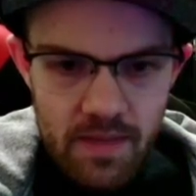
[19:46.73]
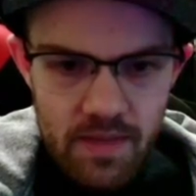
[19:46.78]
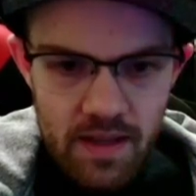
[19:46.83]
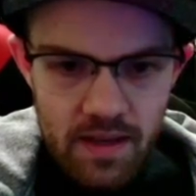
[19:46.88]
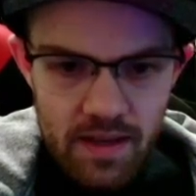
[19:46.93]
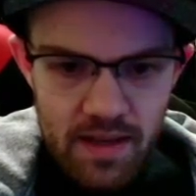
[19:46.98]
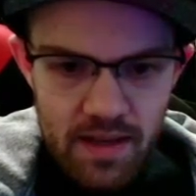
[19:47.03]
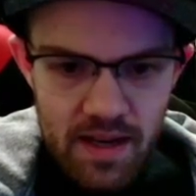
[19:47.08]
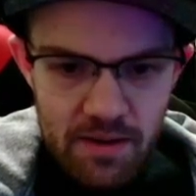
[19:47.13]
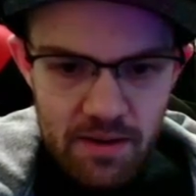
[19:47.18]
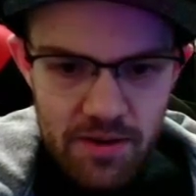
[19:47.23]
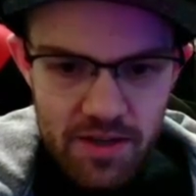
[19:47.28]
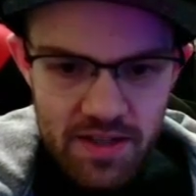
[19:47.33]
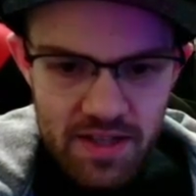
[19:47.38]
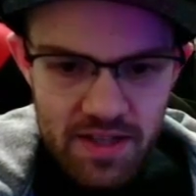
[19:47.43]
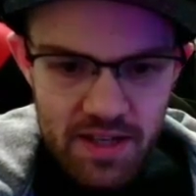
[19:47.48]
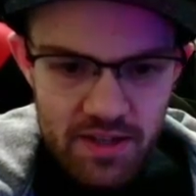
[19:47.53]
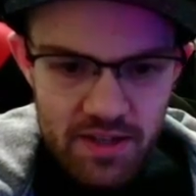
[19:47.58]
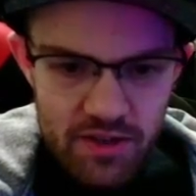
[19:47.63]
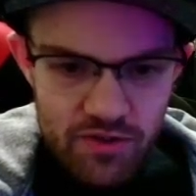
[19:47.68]
Now we just
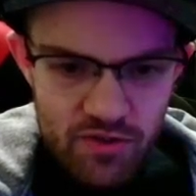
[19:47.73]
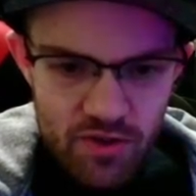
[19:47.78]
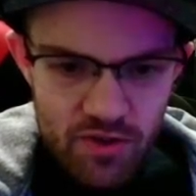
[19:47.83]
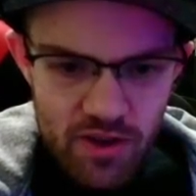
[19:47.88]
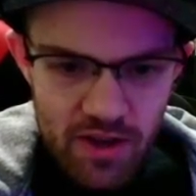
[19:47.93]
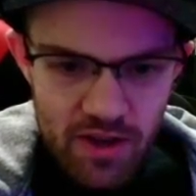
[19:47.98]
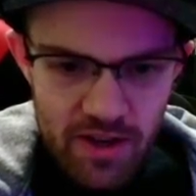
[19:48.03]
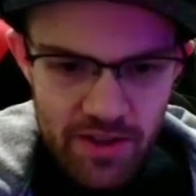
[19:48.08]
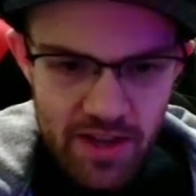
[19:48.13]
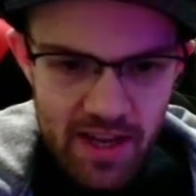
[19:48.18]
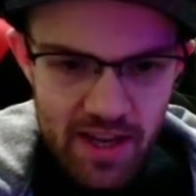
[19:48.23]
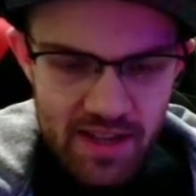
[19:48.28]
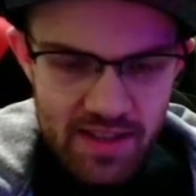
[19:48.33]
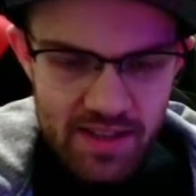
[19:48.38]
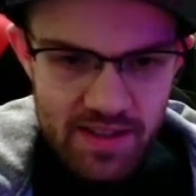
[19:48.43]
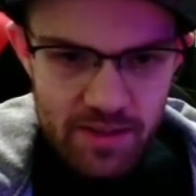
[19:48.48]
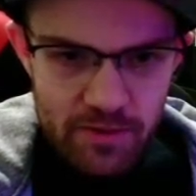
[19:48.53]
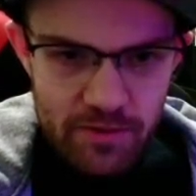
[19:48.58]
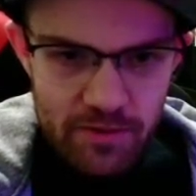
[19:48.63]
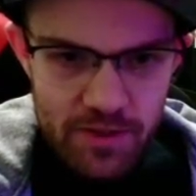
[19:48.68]
need to draw that
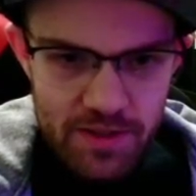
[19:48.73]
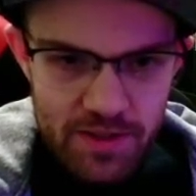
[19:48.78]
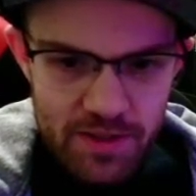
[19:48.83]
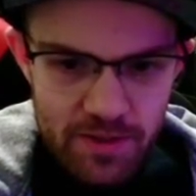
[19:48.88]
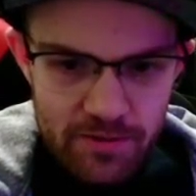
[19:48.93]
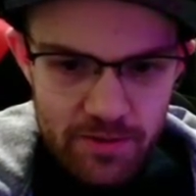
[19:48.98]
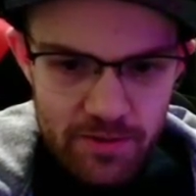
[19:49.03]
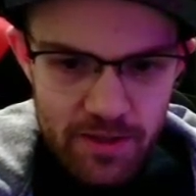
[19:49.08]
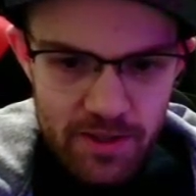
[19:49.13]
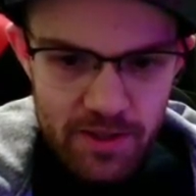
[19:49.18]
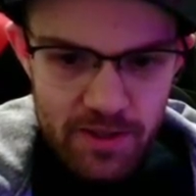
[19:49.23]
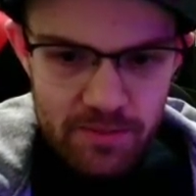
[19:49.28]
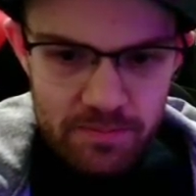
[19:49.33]
Silver Surfer.